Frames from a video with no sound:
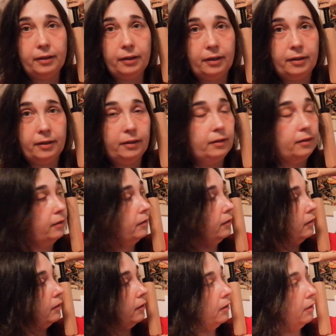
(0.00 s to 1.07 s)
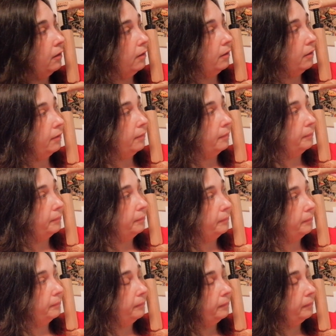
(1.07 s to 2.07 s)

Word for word: I think. Um,